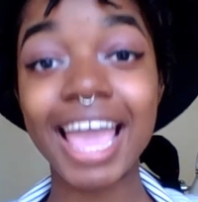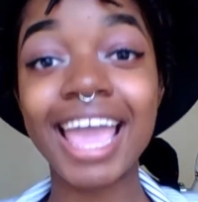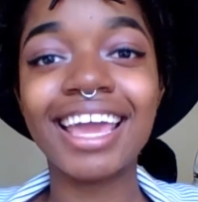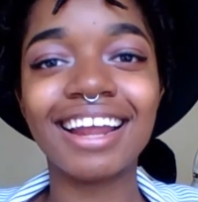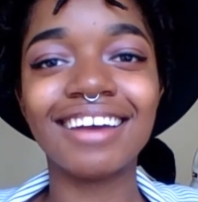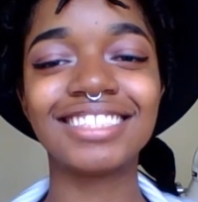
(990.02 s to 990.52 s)

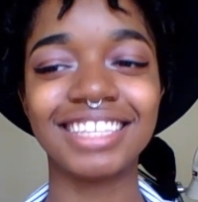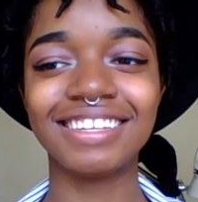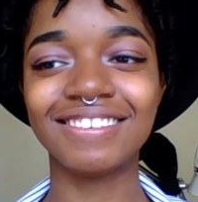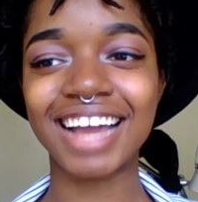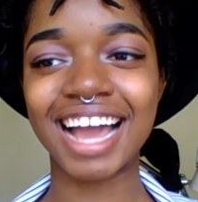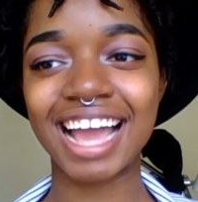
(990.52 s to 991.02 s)
And I'll see
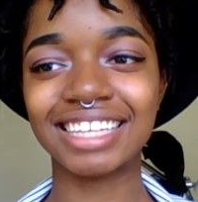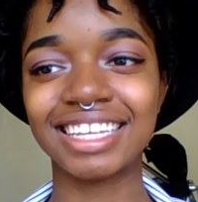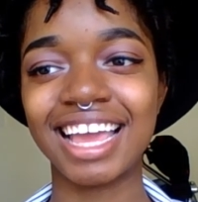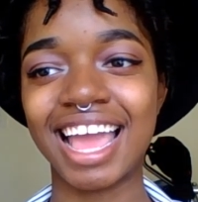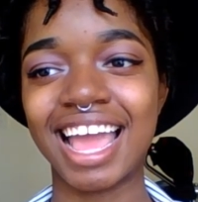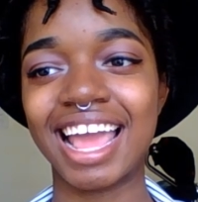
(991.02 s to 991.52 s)
you guys
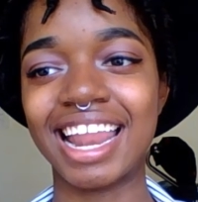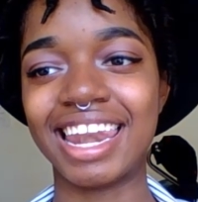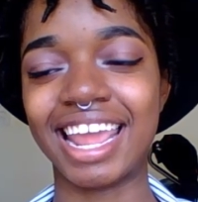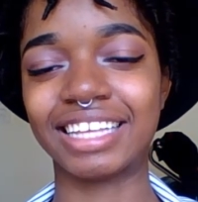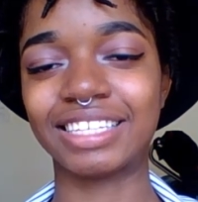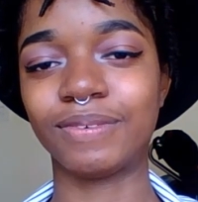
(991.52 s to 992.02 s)

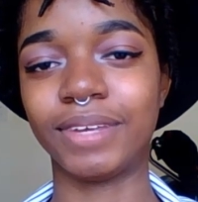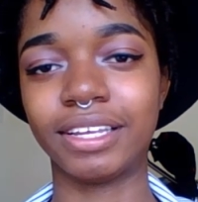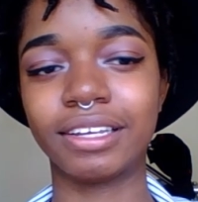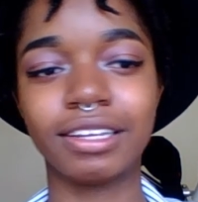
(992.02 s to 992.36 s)
next week.